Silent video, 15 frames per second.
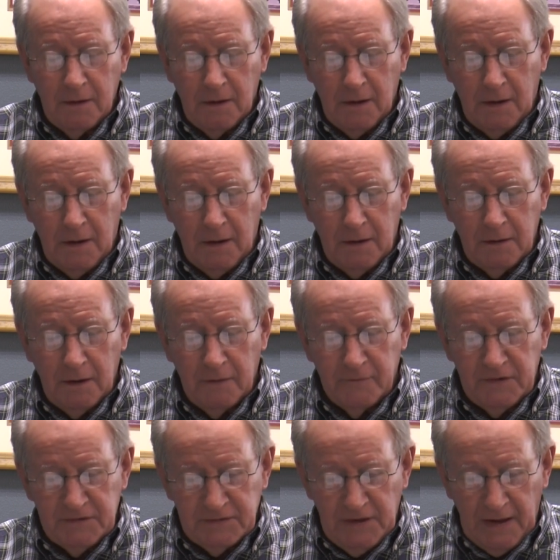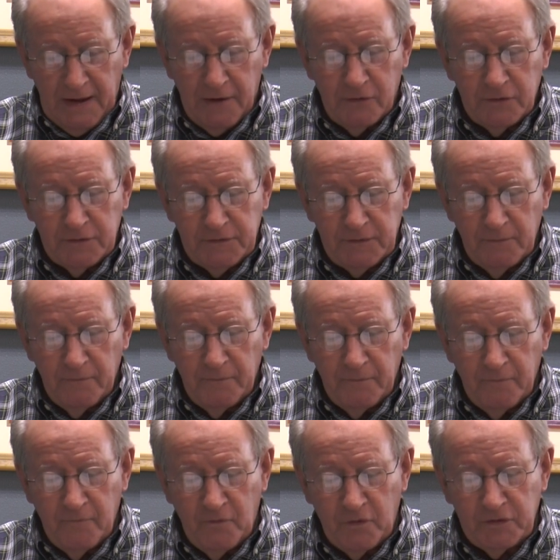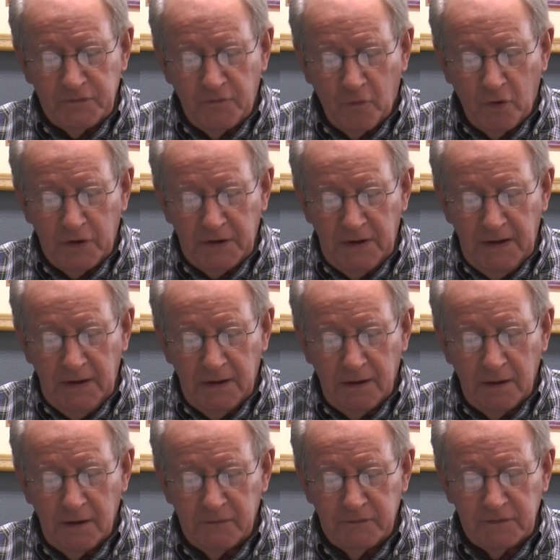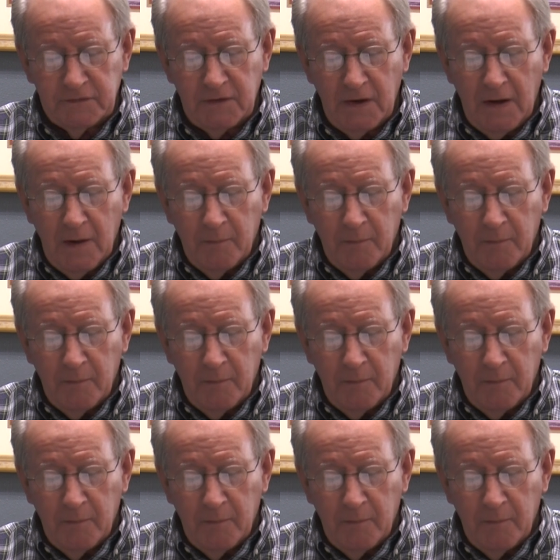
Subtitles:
of his letters, verse 14, he says,